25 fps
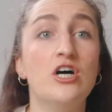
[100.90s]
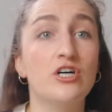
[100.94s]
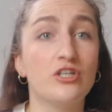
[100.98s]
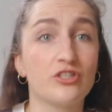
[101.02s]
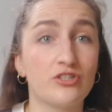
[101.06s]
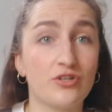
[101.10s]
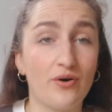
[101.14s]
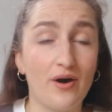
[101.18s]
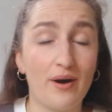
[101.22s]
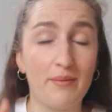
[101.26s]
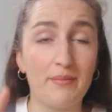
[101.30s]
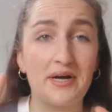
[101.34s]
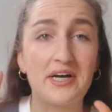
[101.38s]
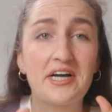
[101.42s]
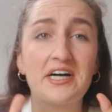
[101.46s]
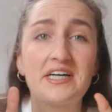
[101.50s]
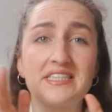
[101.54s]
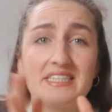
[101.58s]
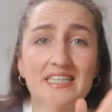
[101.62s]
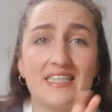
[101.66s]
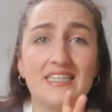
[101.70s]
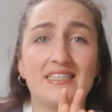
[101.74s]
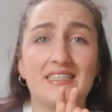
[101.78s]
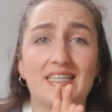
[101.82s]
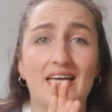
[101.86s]
so Among
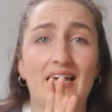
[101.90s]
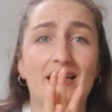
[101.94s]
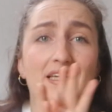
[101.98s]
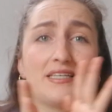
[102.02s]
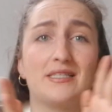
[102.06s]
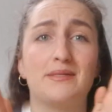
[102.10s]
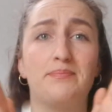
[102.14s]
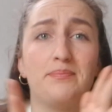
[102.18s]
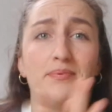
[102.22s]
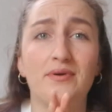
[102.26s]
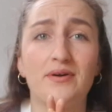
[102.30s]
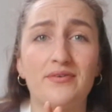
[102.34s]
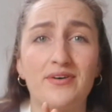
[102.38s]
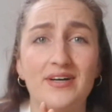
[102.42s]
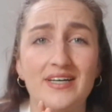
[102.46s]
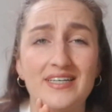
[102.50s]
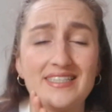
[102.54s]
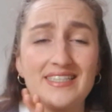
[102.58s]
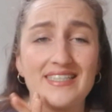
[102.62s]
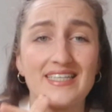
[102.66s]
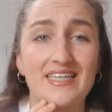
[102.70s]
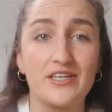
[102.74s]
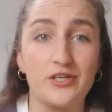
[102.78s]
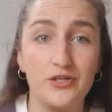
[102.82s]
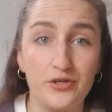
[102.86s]
Us is
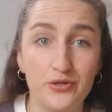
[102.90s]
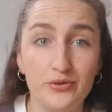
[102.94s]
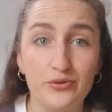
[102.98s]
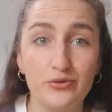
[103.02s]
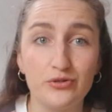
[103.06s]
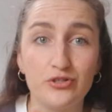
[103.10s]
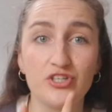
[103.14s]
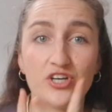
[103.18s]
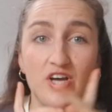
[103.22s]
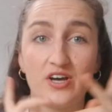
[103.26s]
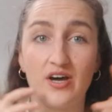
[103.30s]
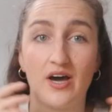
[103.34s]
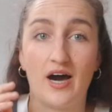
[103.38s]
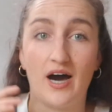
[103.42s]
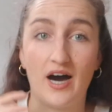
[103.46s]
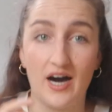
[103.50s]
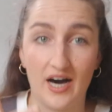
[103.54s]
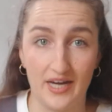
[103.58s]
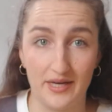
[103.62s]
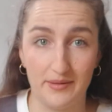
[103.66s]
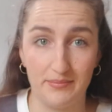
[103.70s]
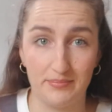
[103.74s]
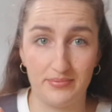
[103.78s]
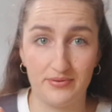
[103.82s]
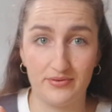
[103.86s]
experiencing huge hype